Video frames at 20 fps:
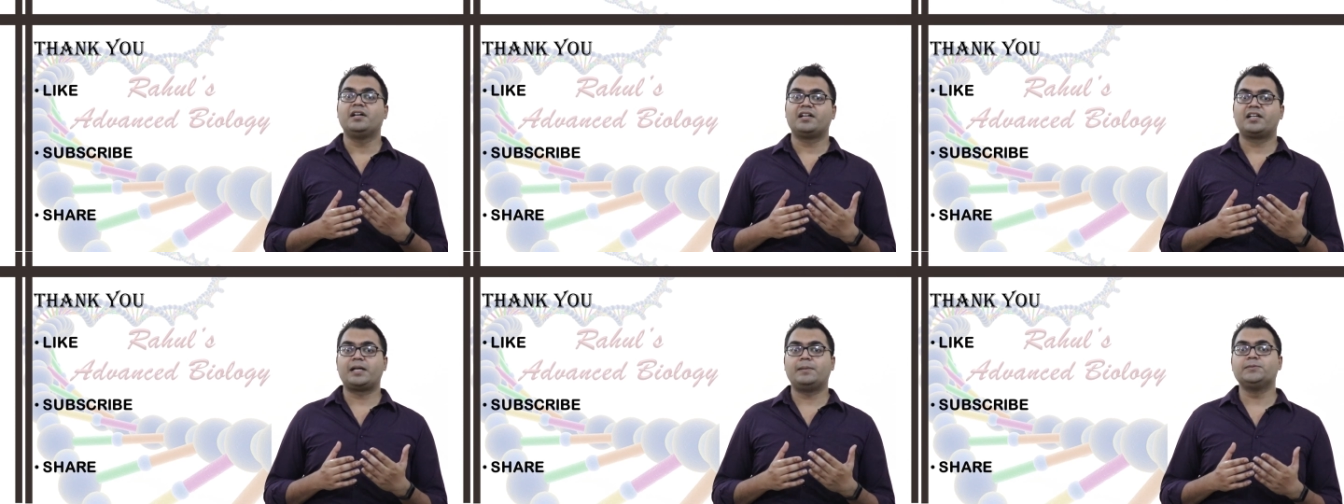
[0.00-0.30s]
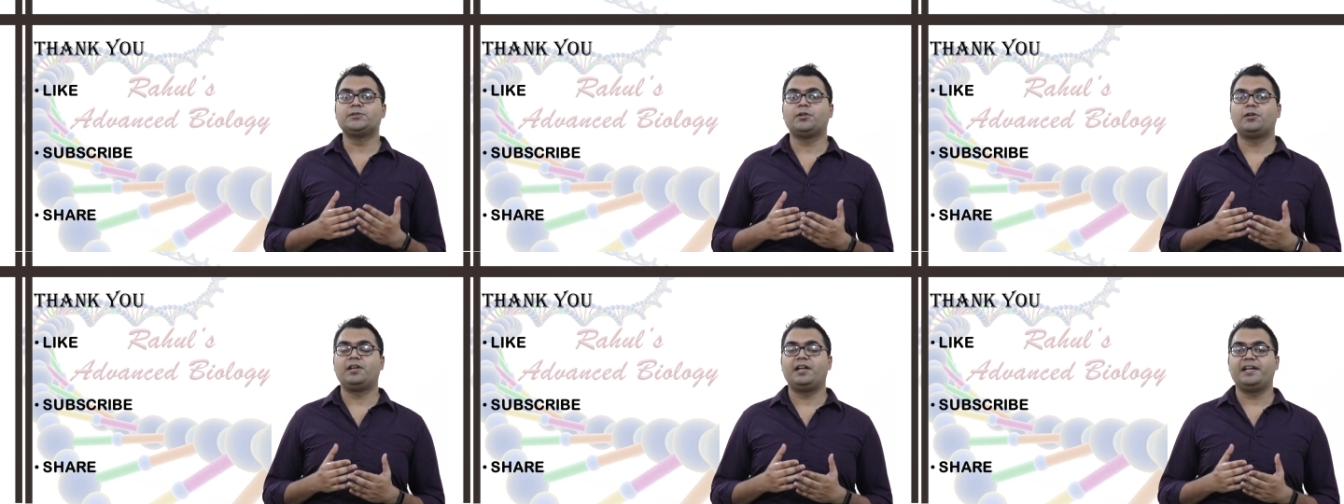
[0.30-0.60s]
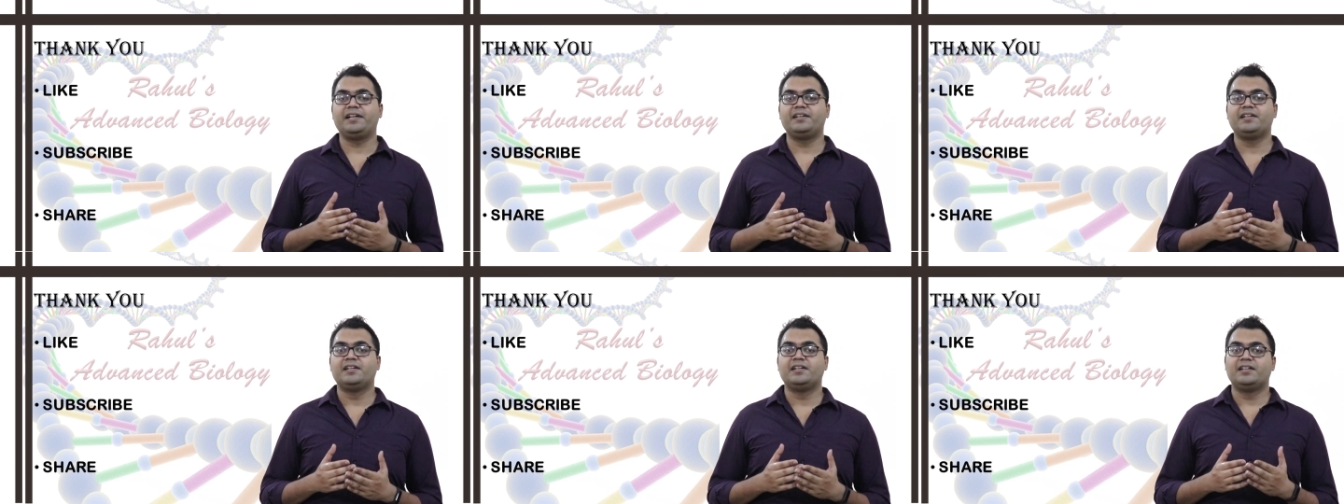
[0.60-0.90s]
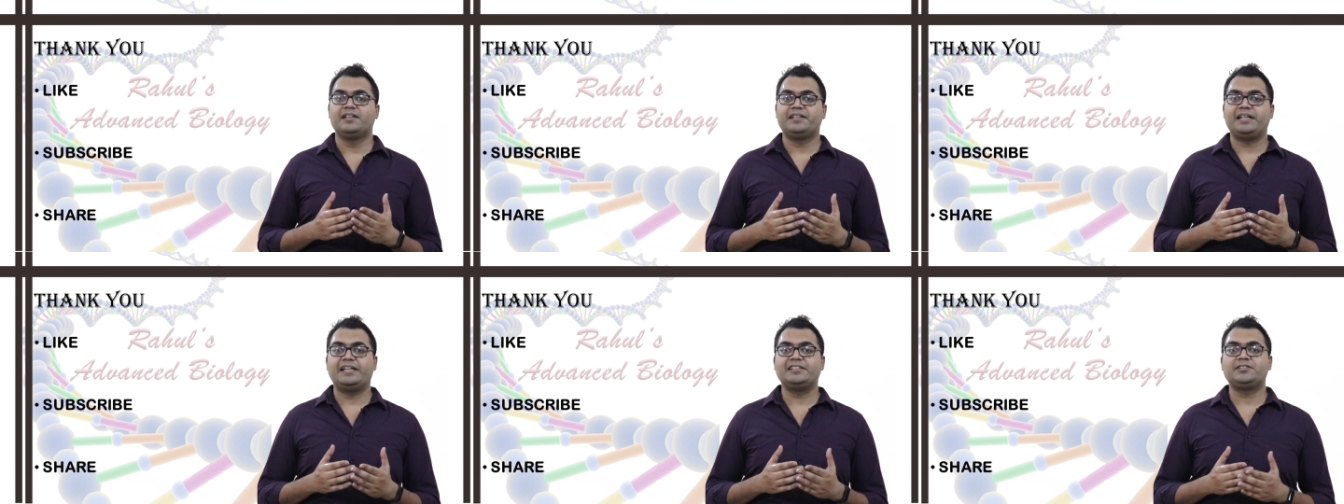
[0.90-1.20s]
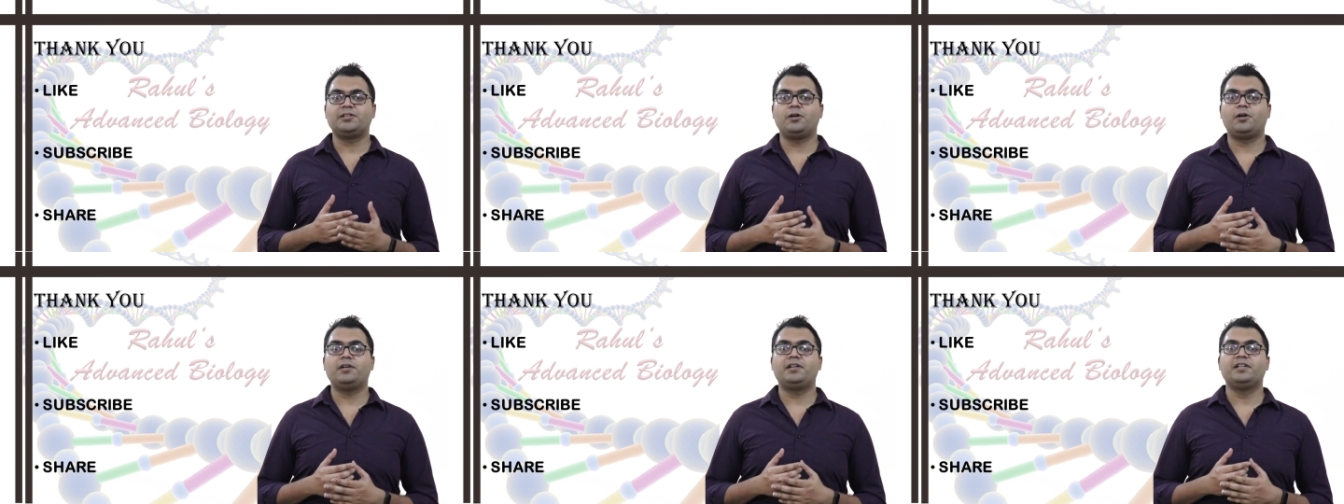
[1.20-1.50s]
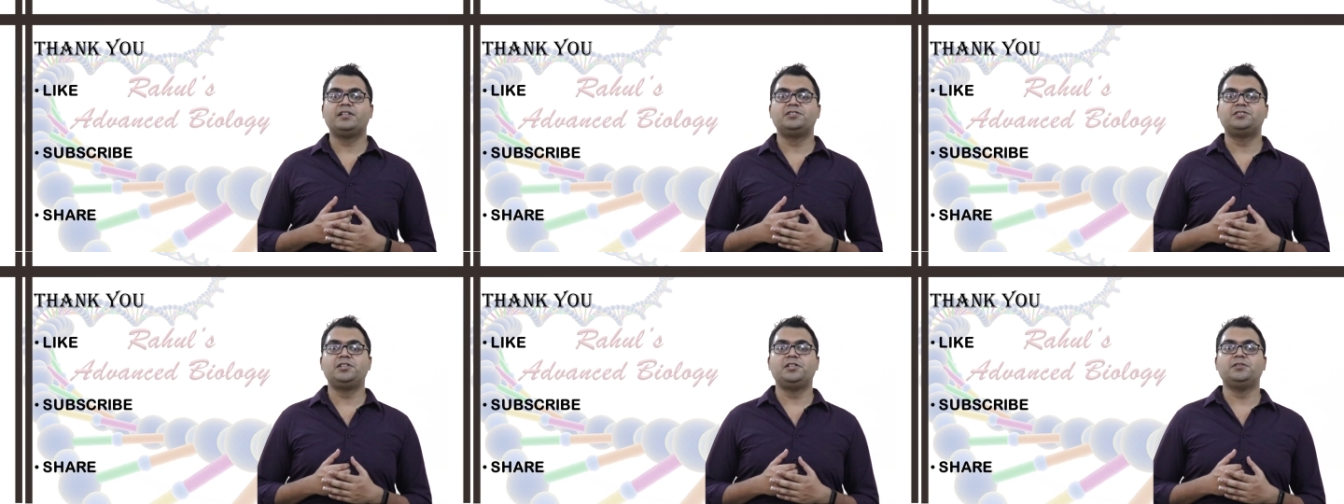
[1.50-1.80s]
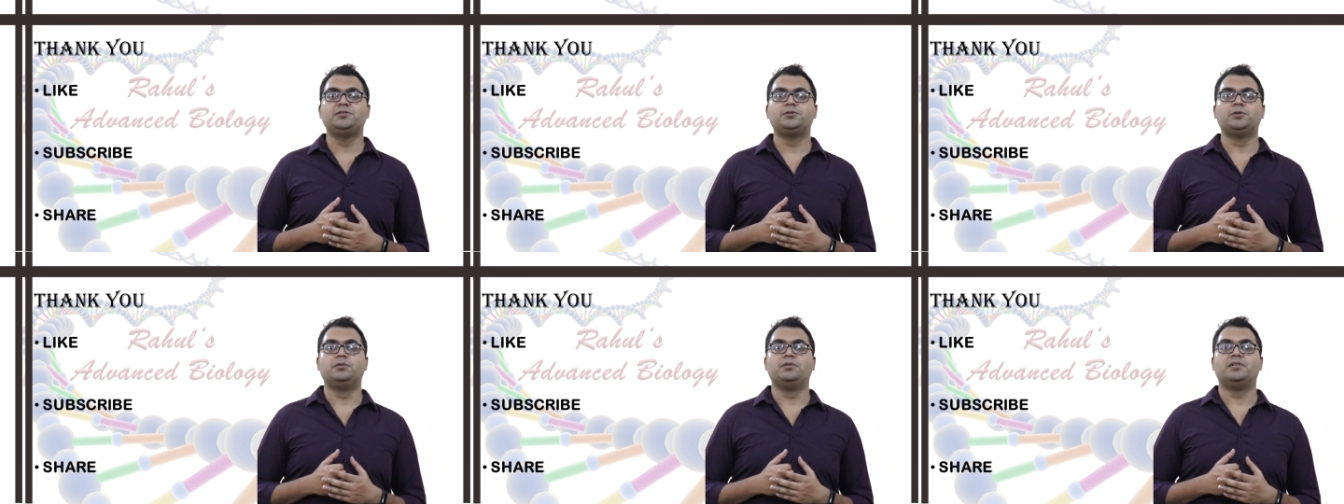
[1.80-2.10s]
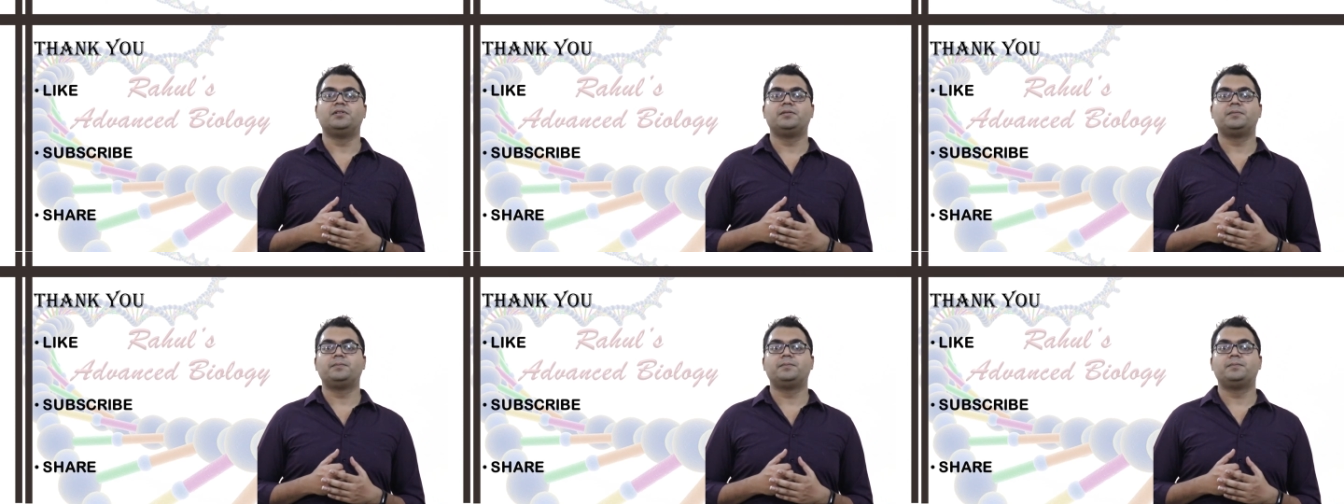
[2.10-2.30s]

comes online. Thanks a lot. See you soon.